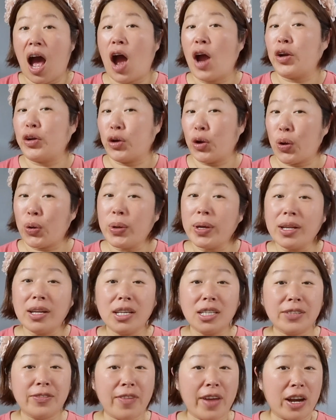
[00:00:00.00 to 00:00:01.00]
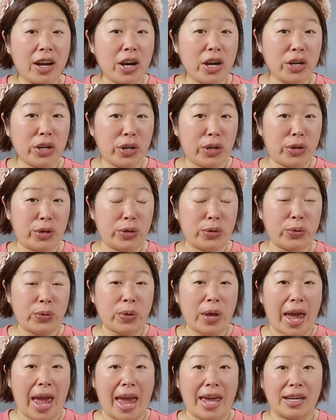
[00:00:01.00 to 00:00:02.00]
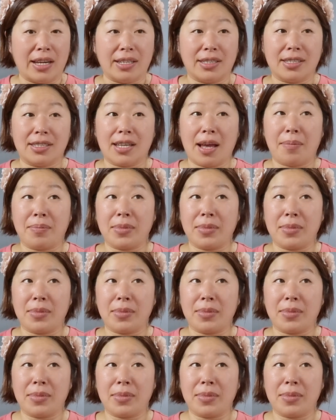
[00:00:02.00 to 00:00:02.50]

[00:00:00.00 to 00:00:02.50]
I know it is very new and it